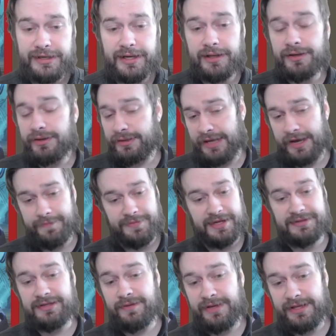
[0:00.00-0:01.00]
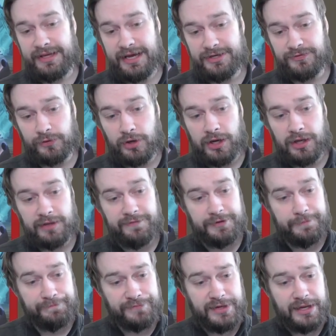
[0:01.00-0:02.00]
color. Yep, that's going to be the case for all of
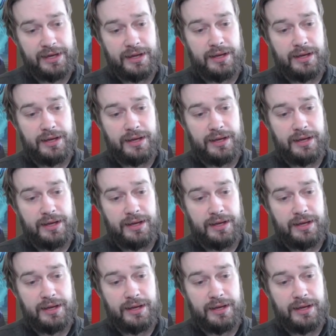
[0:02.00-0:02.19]
them.